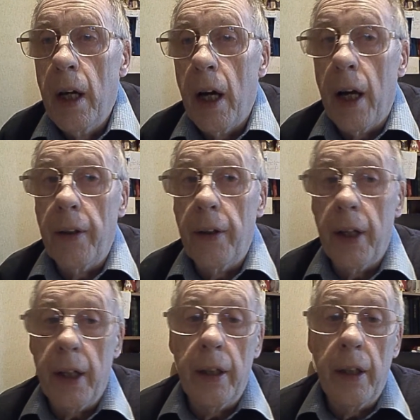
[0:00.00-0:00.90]
and
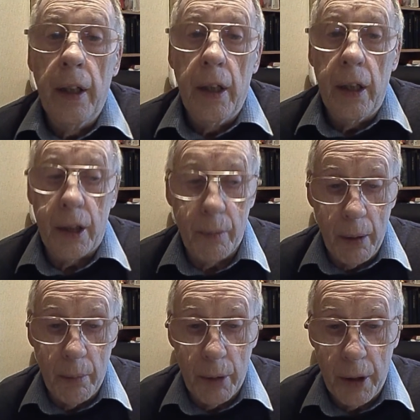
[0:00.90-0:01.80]
then as
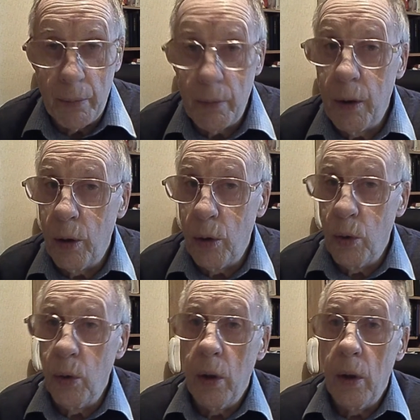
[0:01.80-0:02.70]
membership
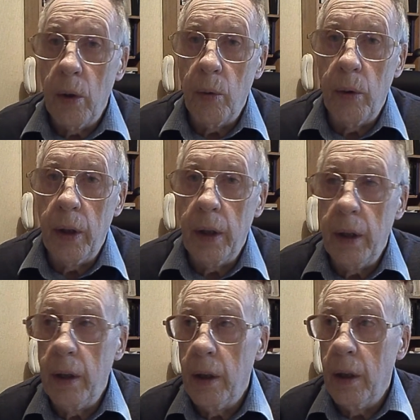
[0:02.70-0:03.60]
grew we